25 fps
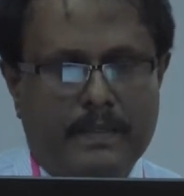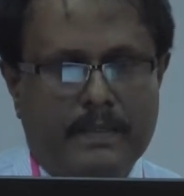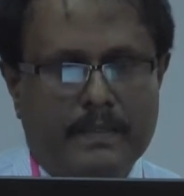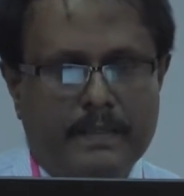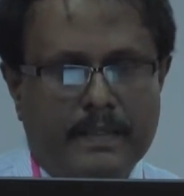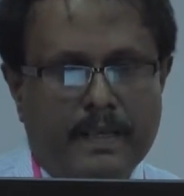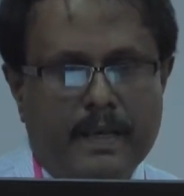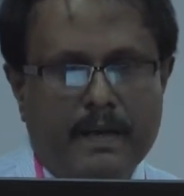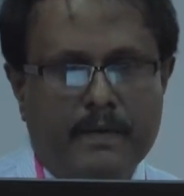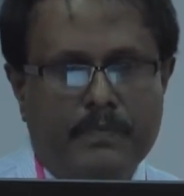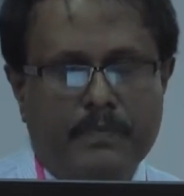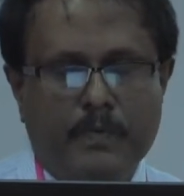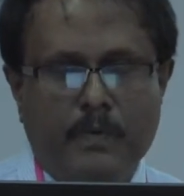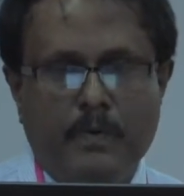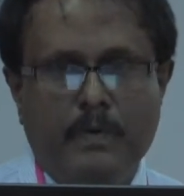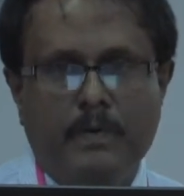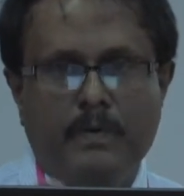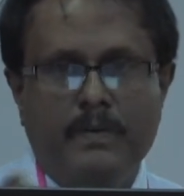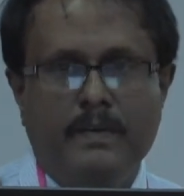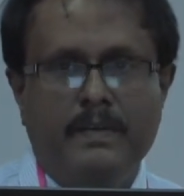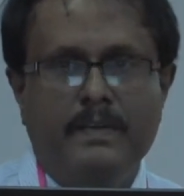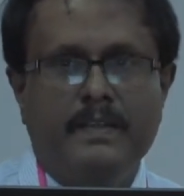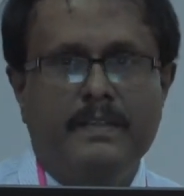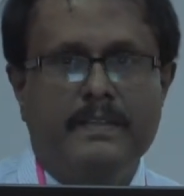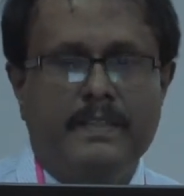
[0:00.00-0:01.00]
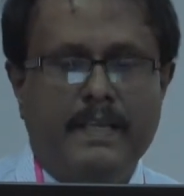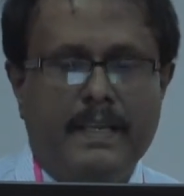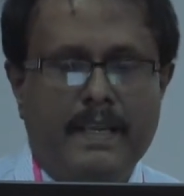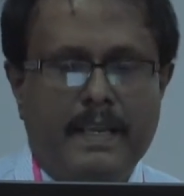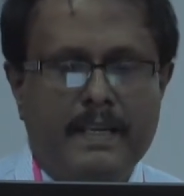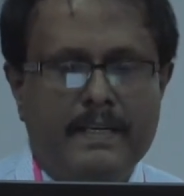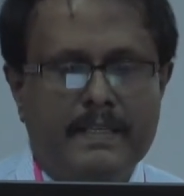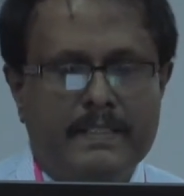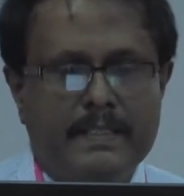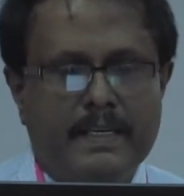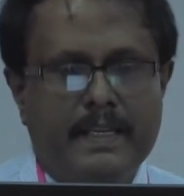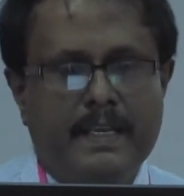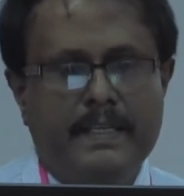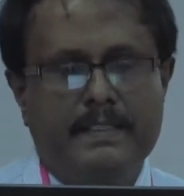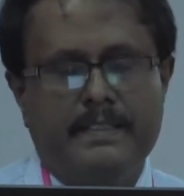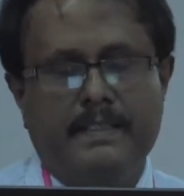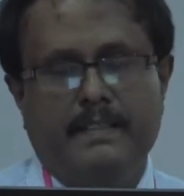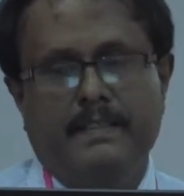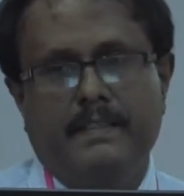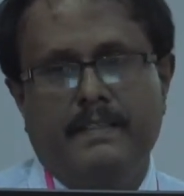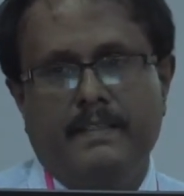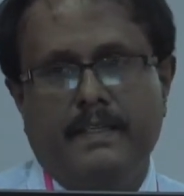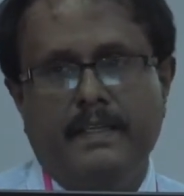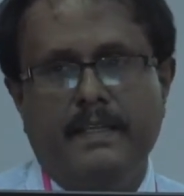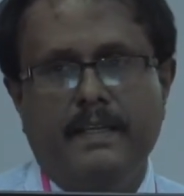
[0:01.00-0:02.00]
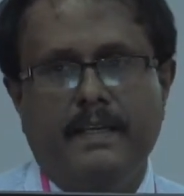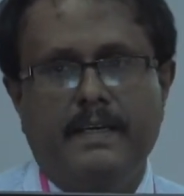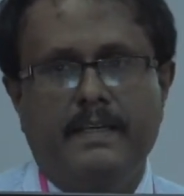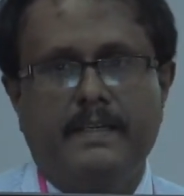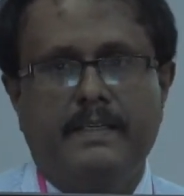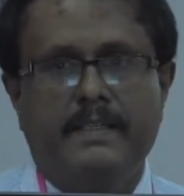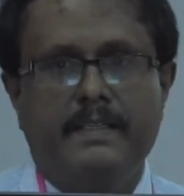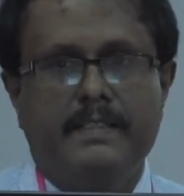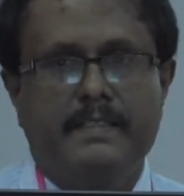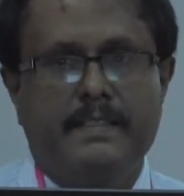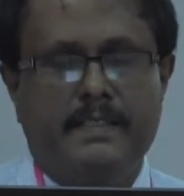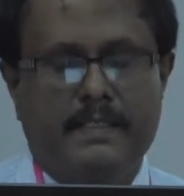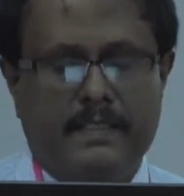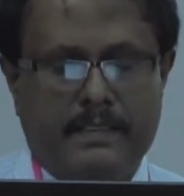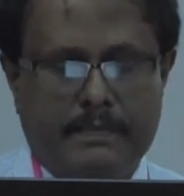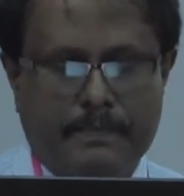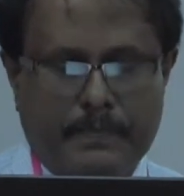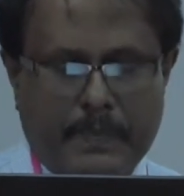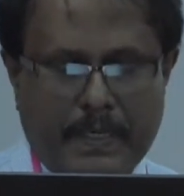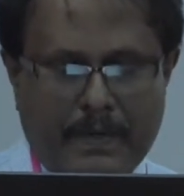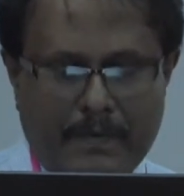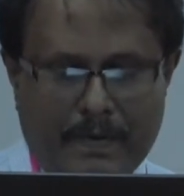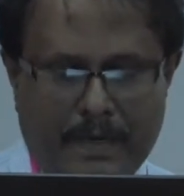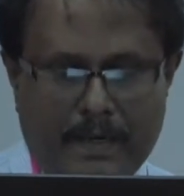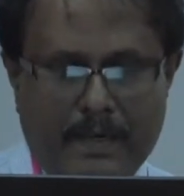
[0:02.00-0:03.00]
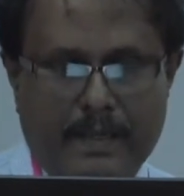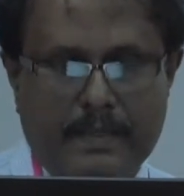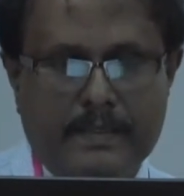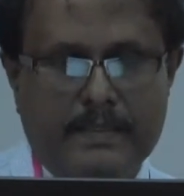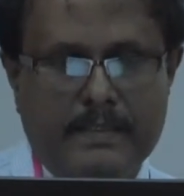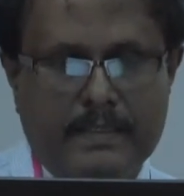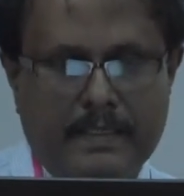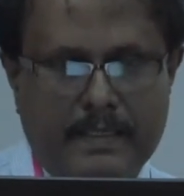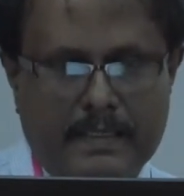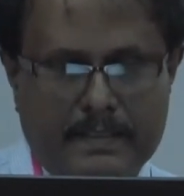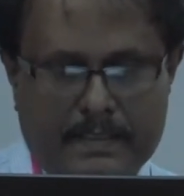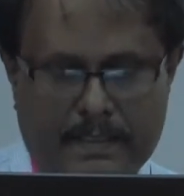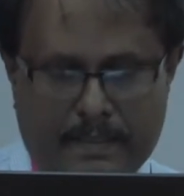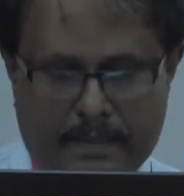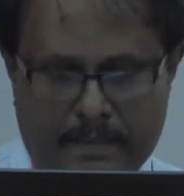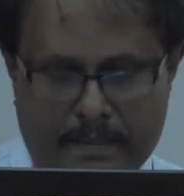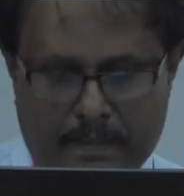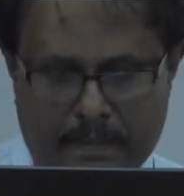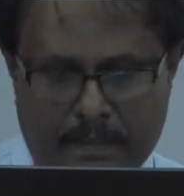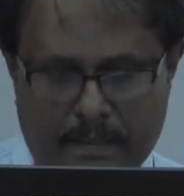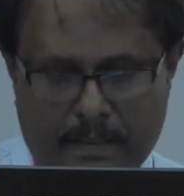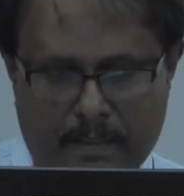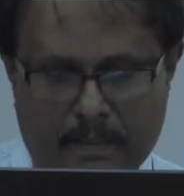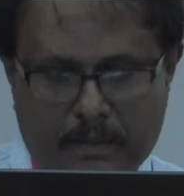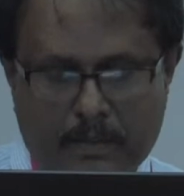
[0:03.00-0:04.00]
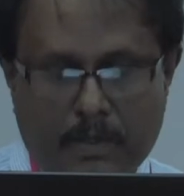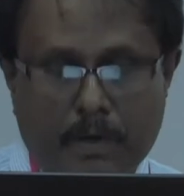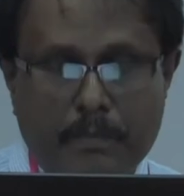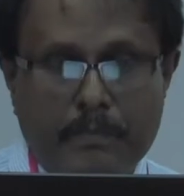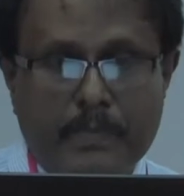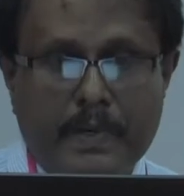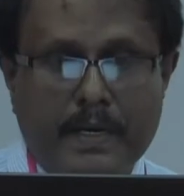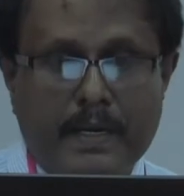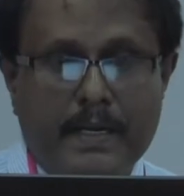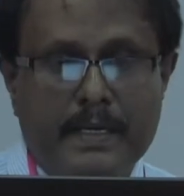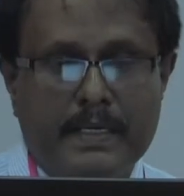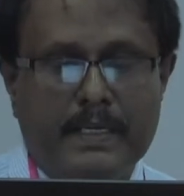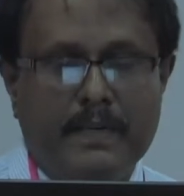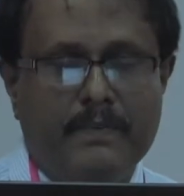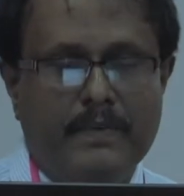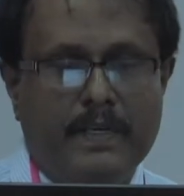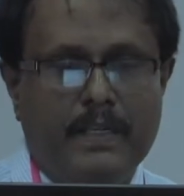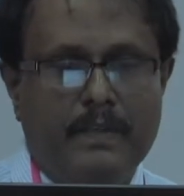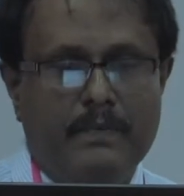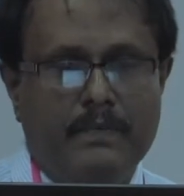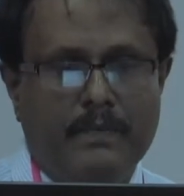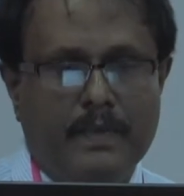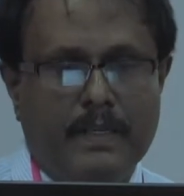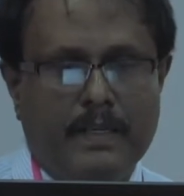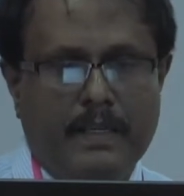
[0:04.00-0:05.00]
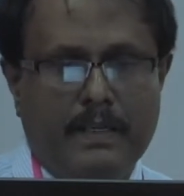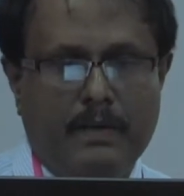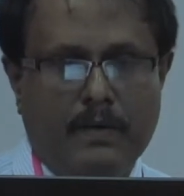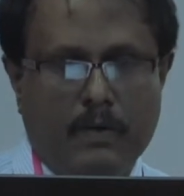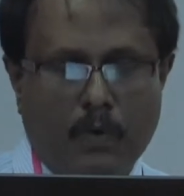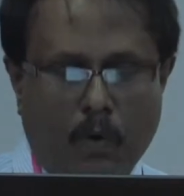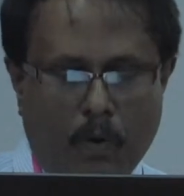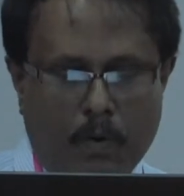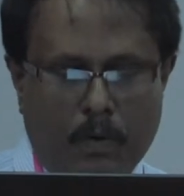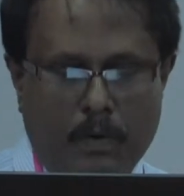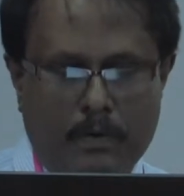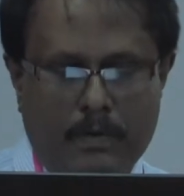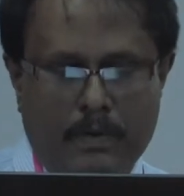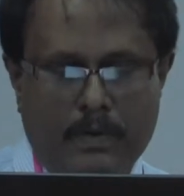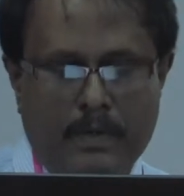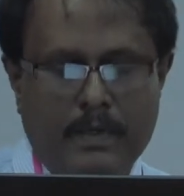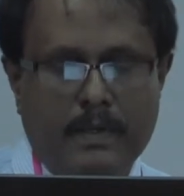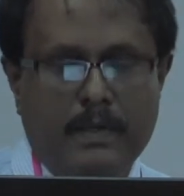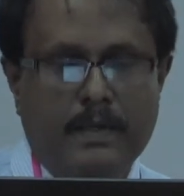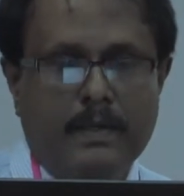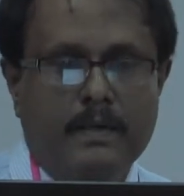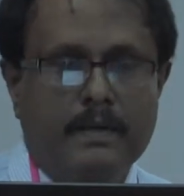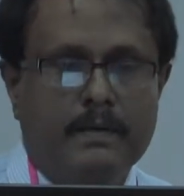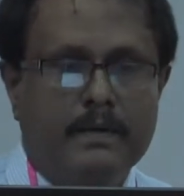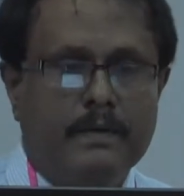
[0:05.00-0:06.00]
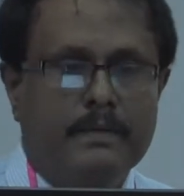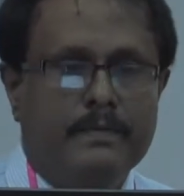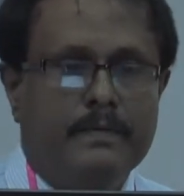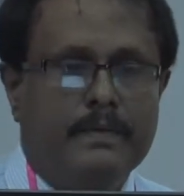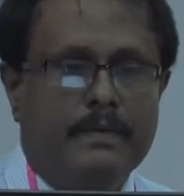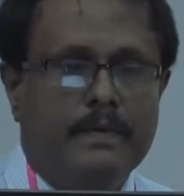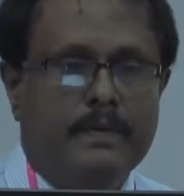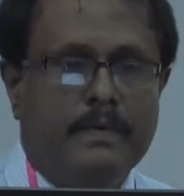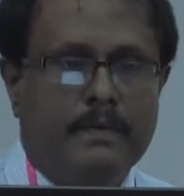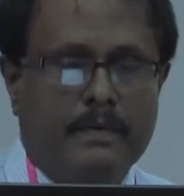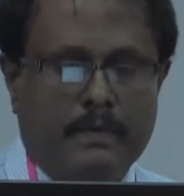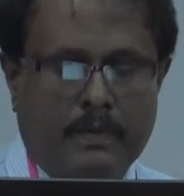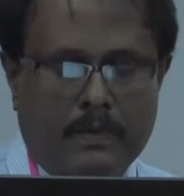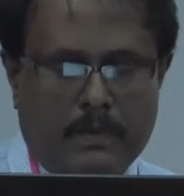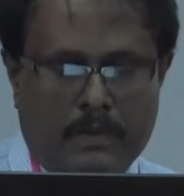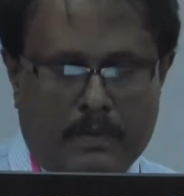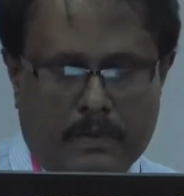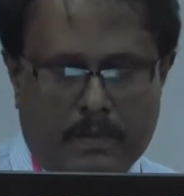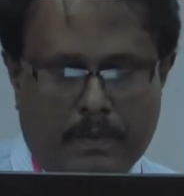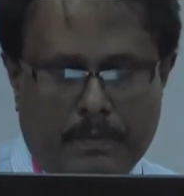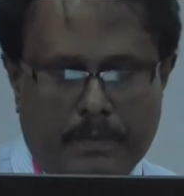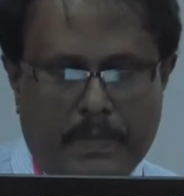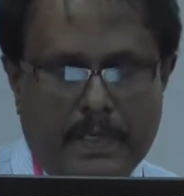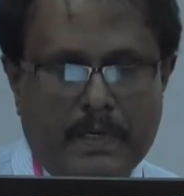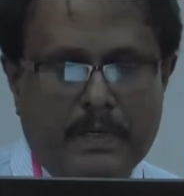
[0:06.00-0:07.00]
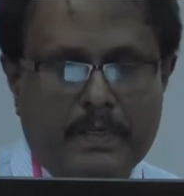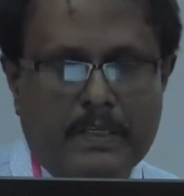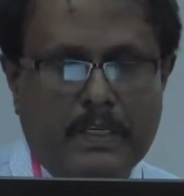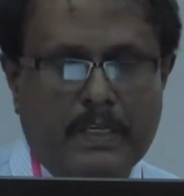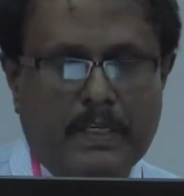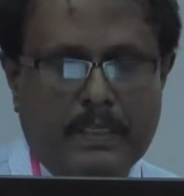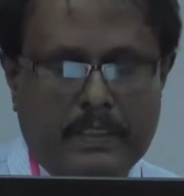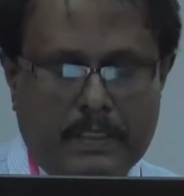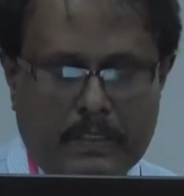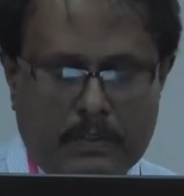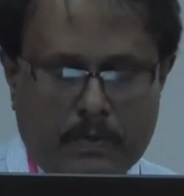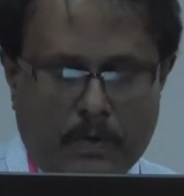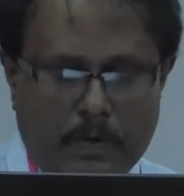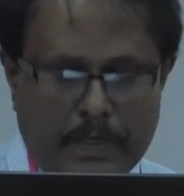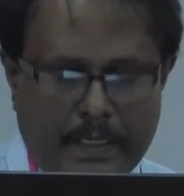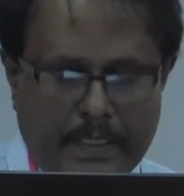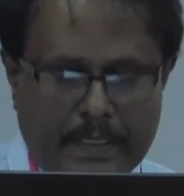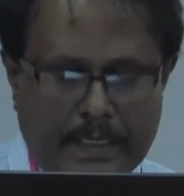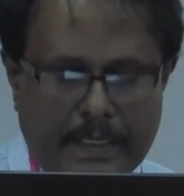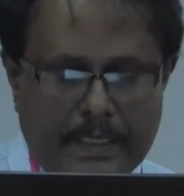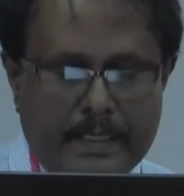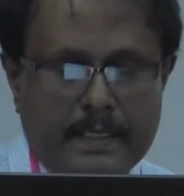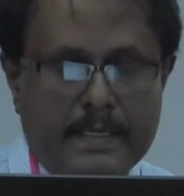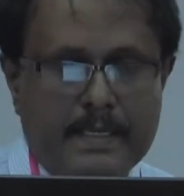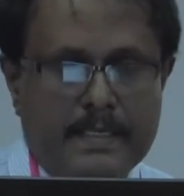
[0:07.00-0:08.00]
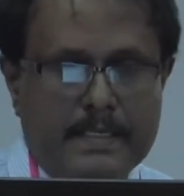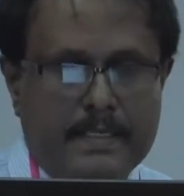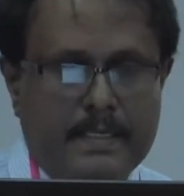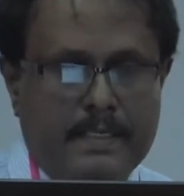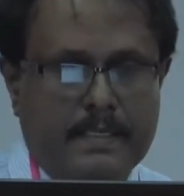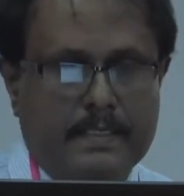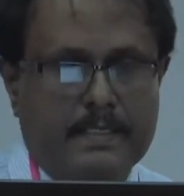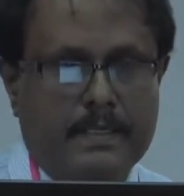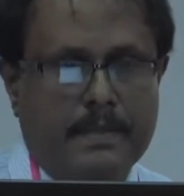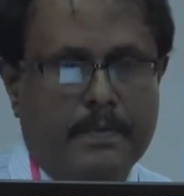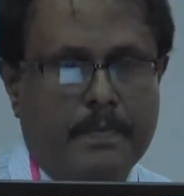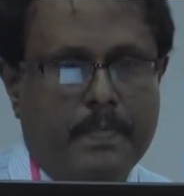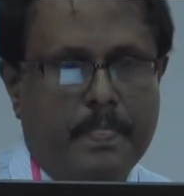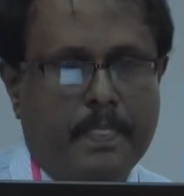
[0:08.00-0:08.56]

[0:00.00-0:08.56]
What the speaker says: Therefore, the end-stage renal disease prevalence is comparatively very low compared to chronic kidney disease.